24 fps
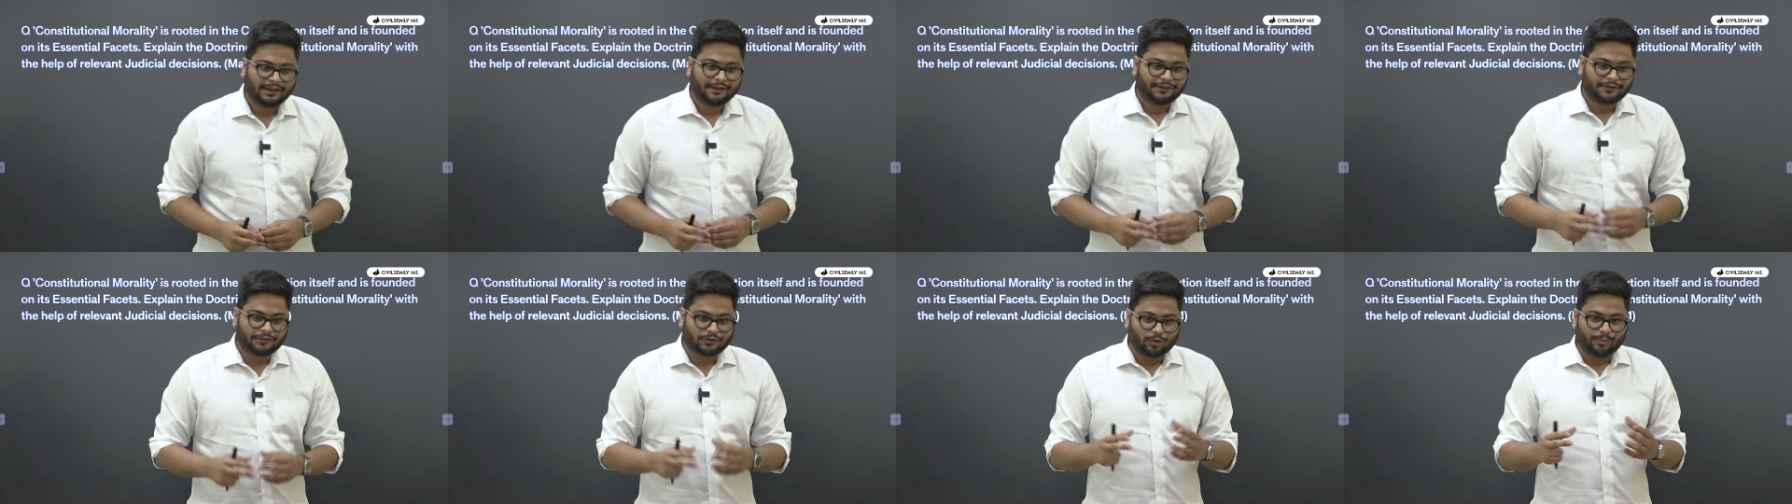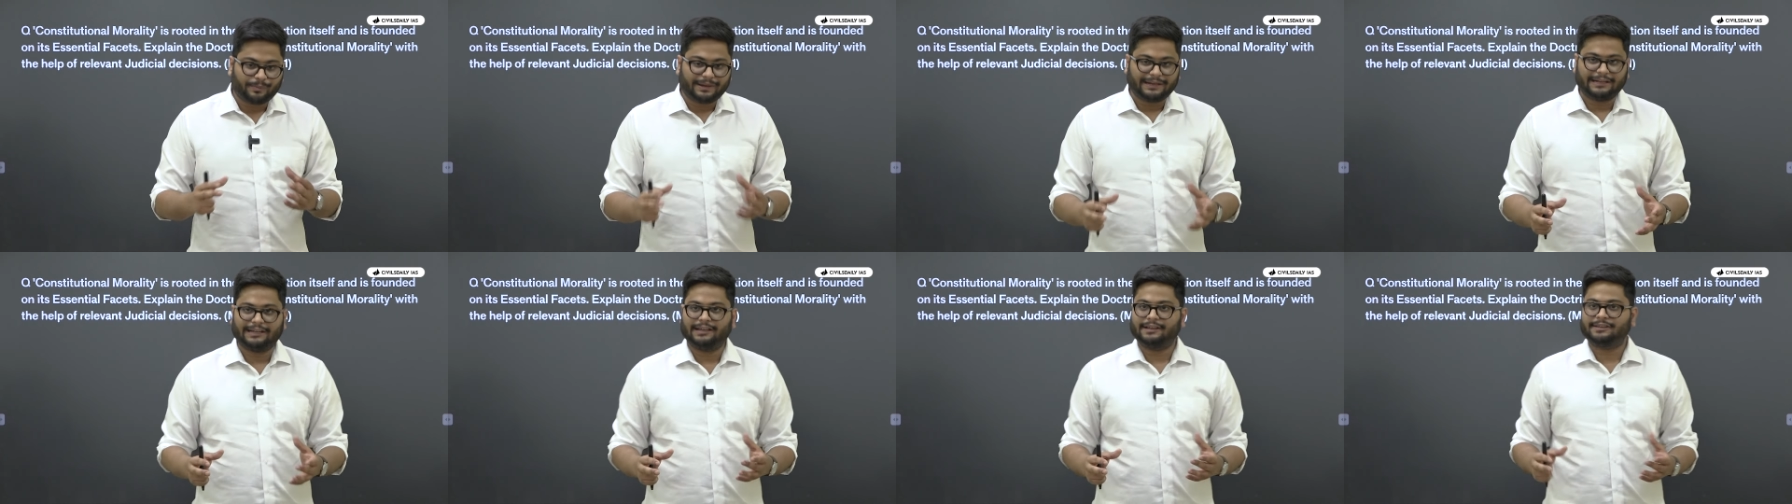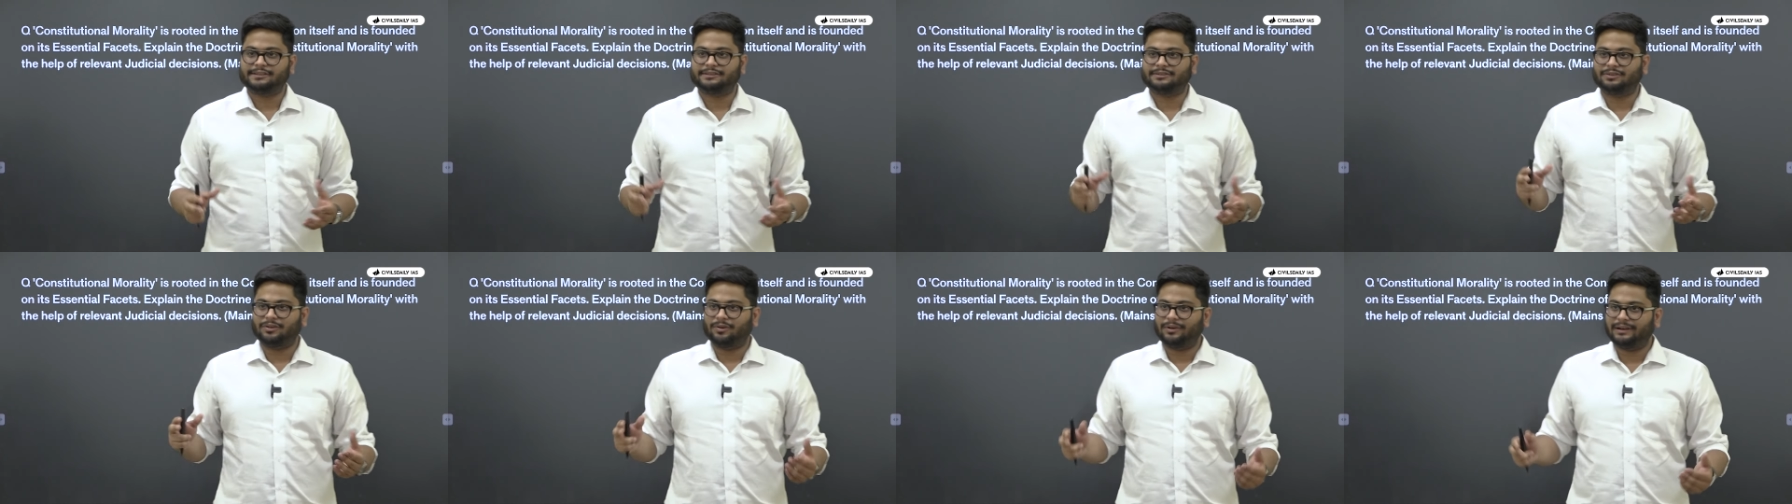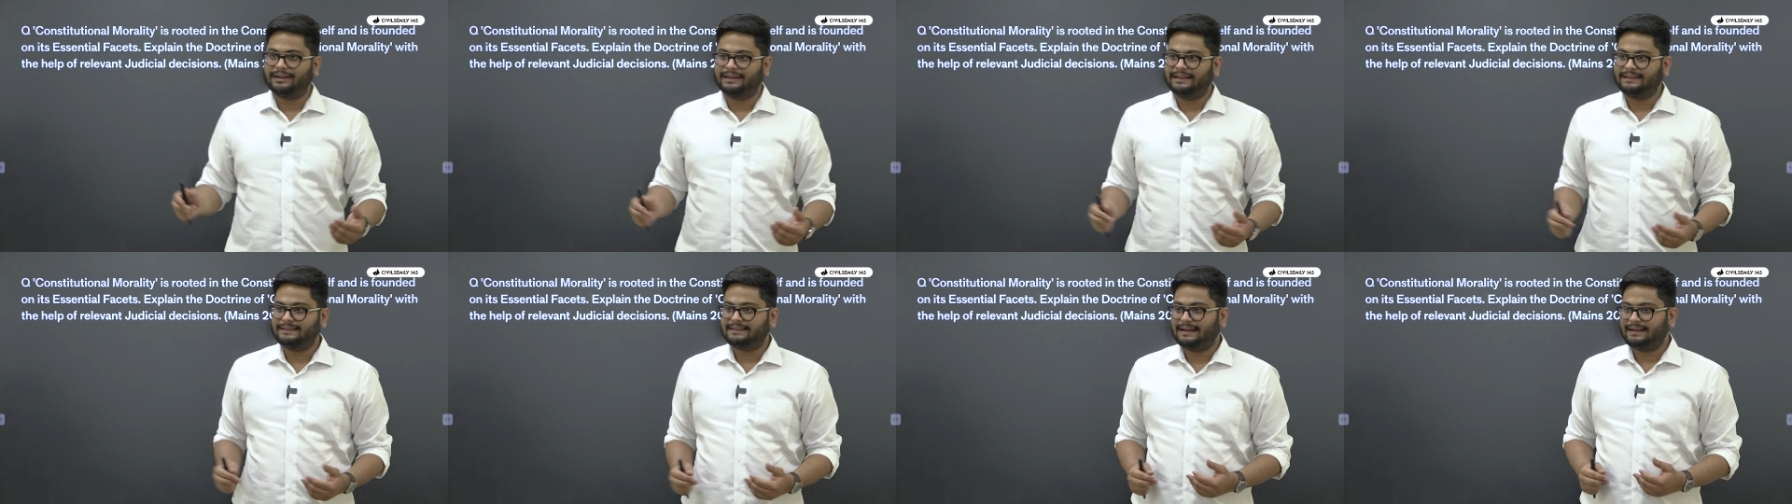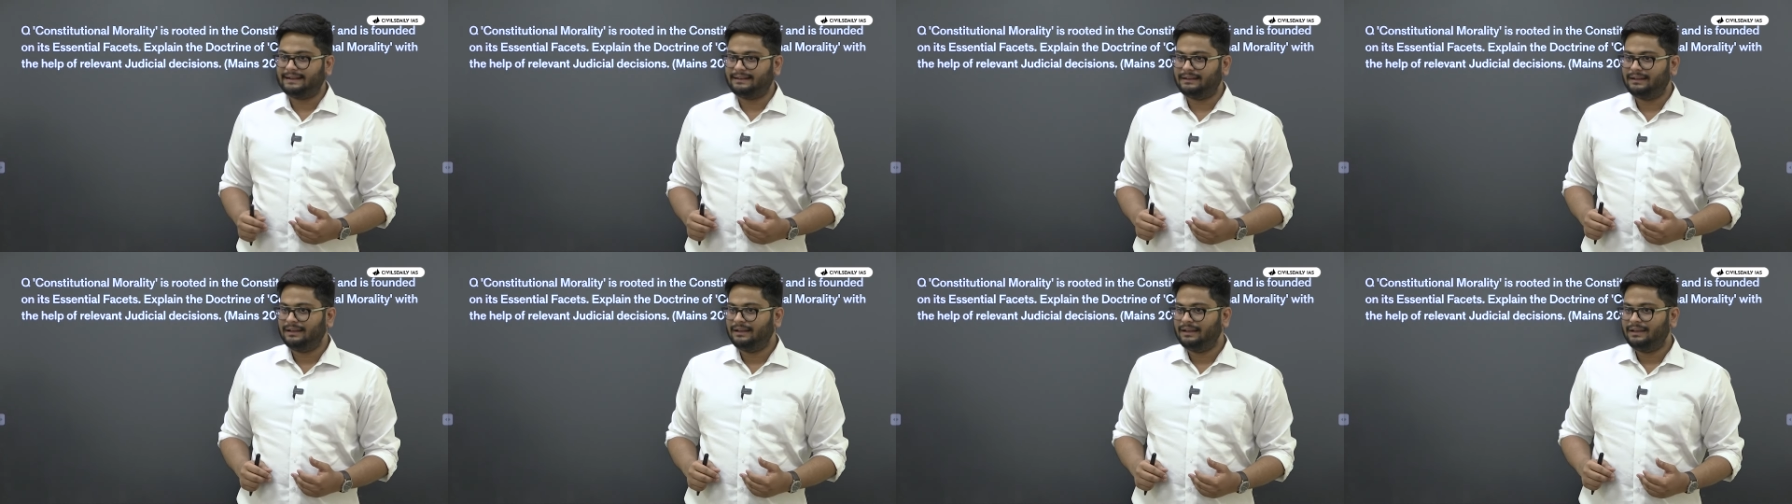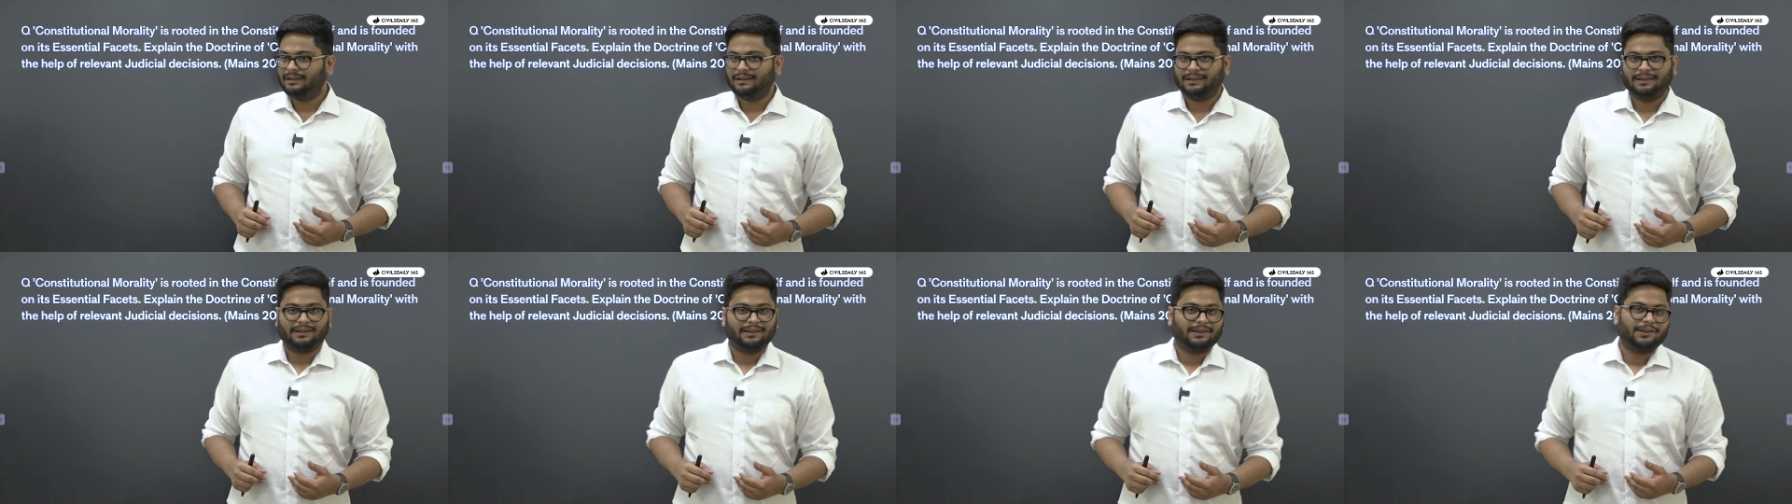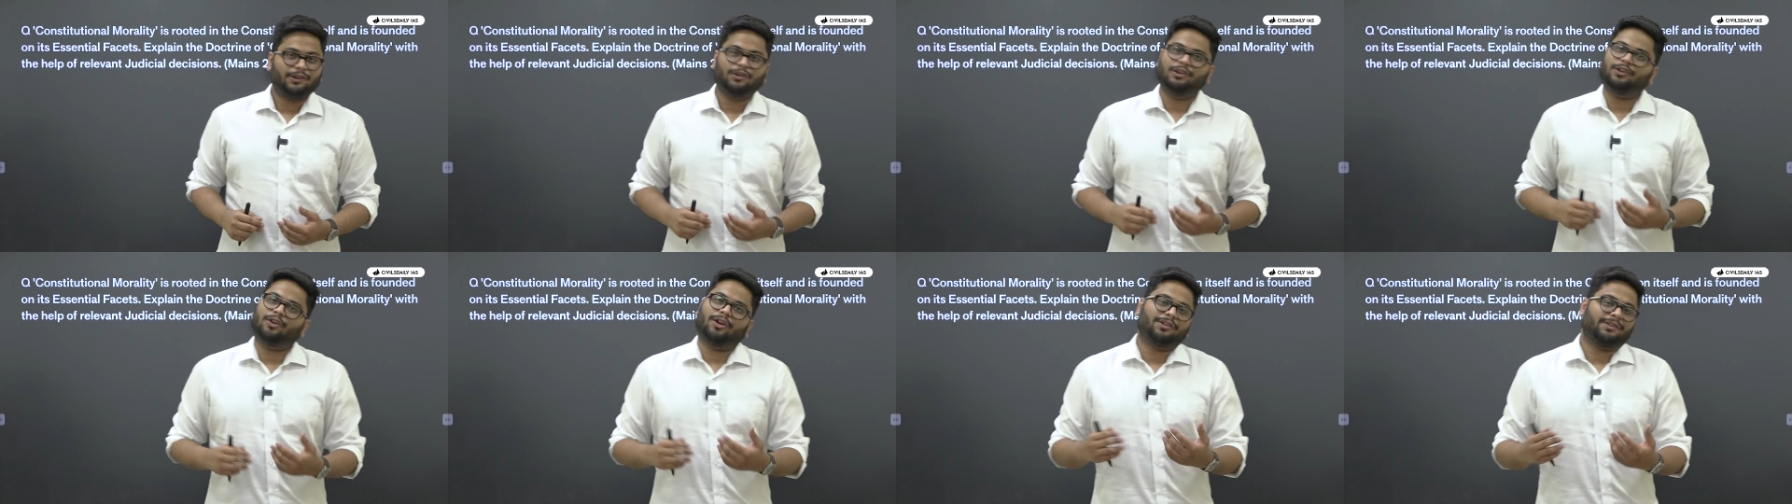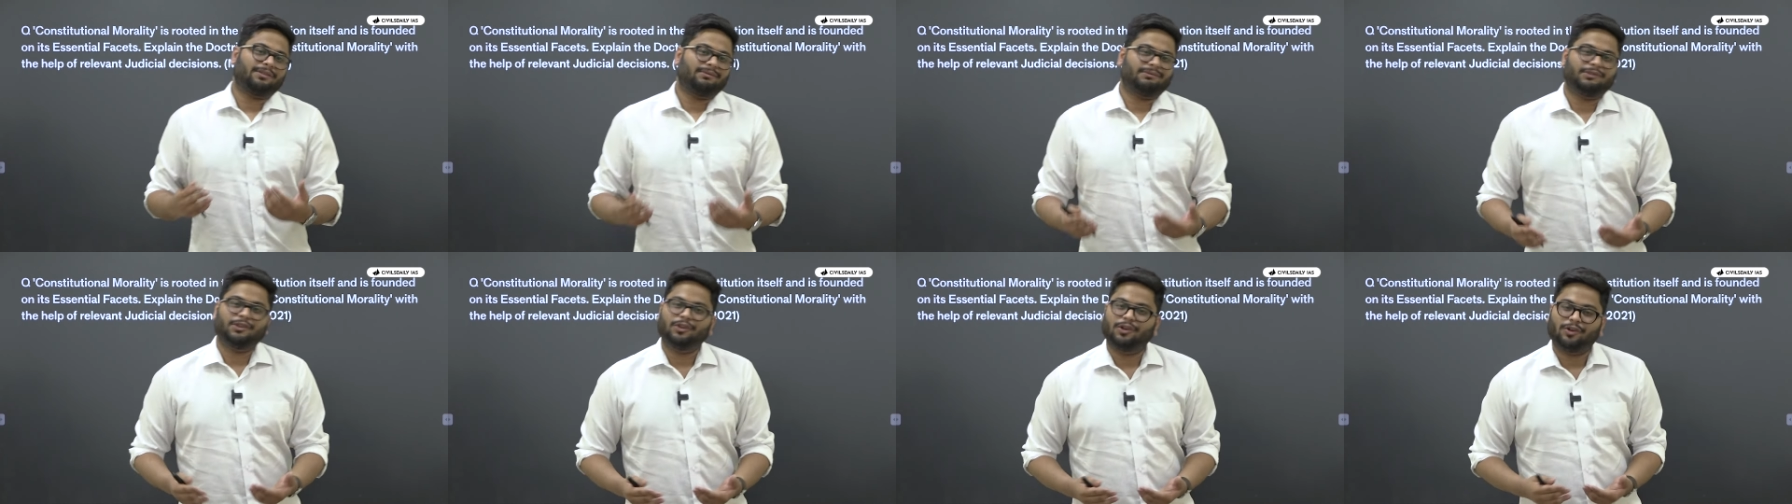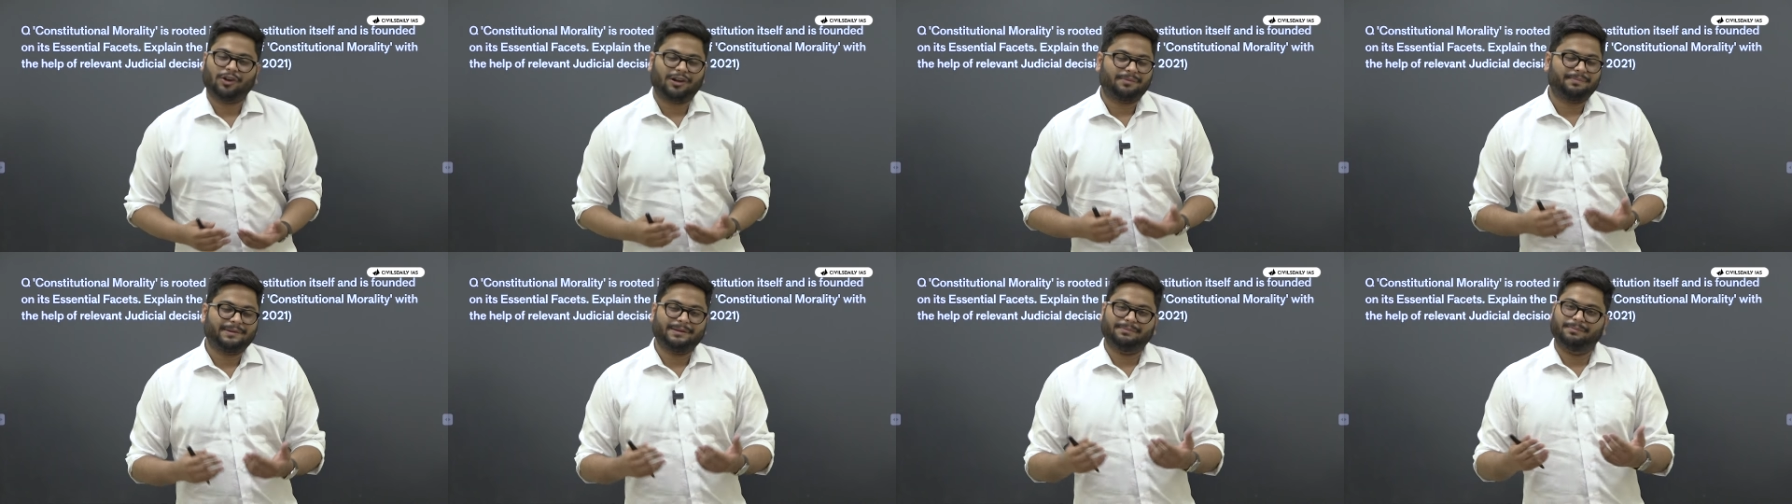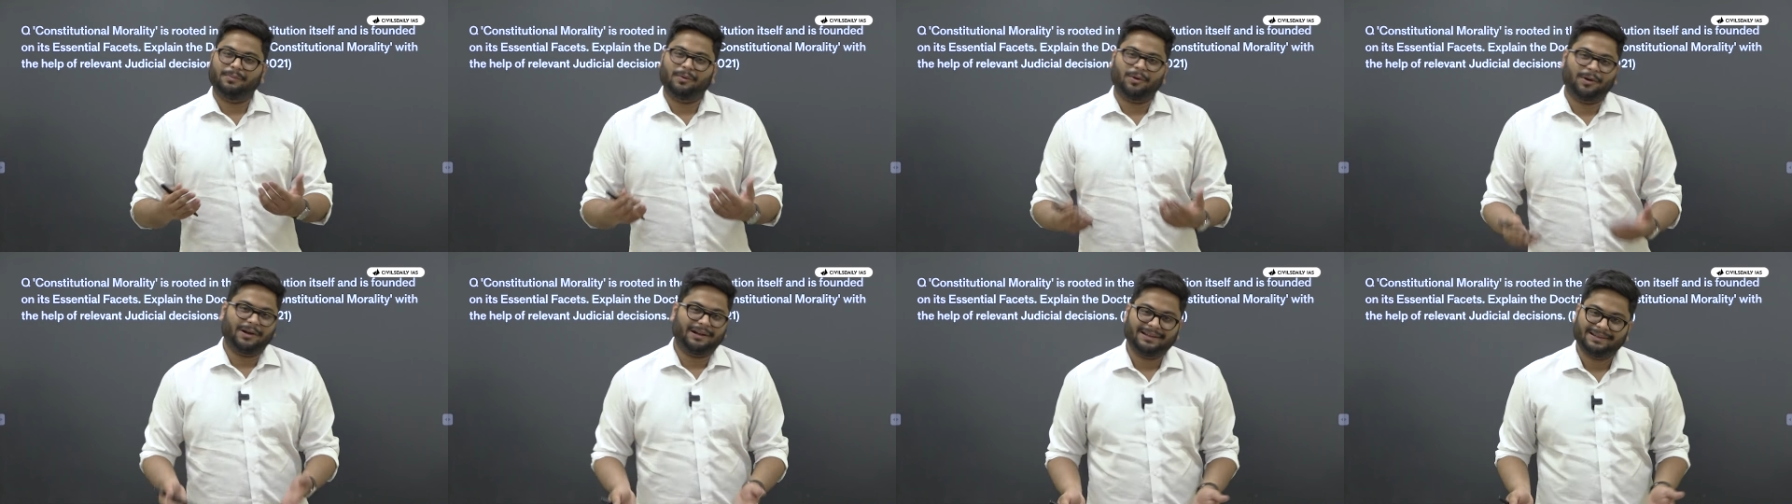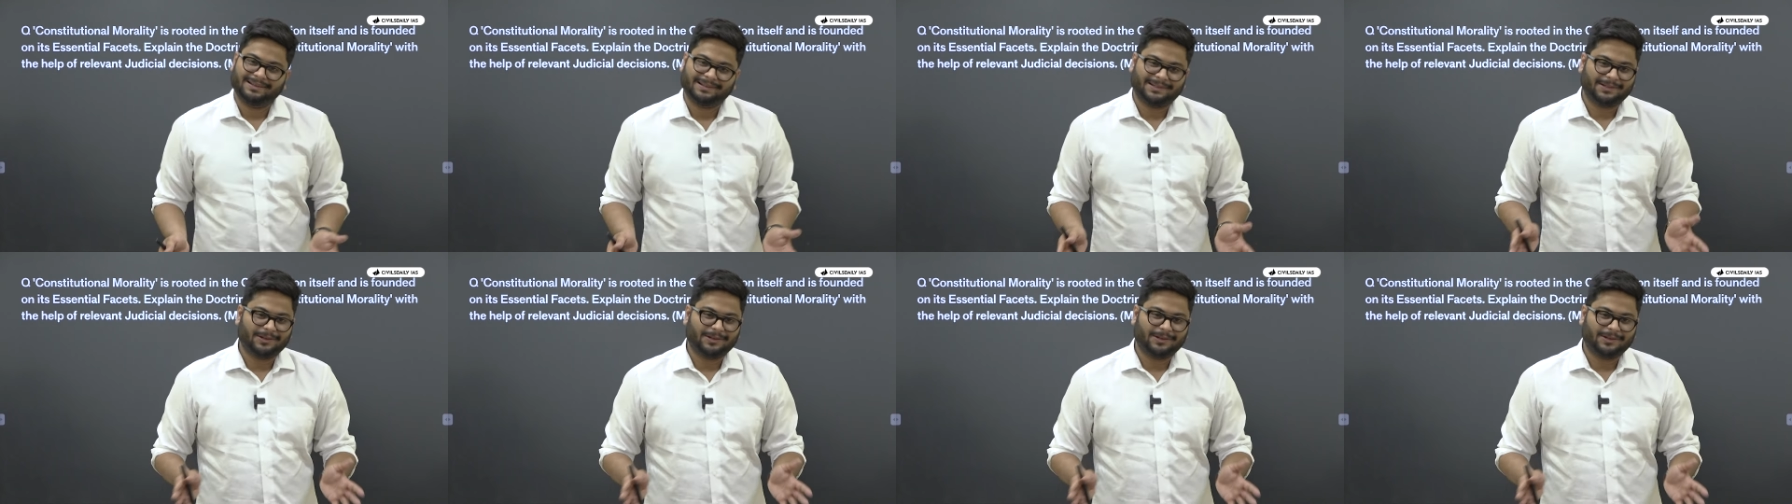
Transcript: so many stories and you'll not, you'll not be bored.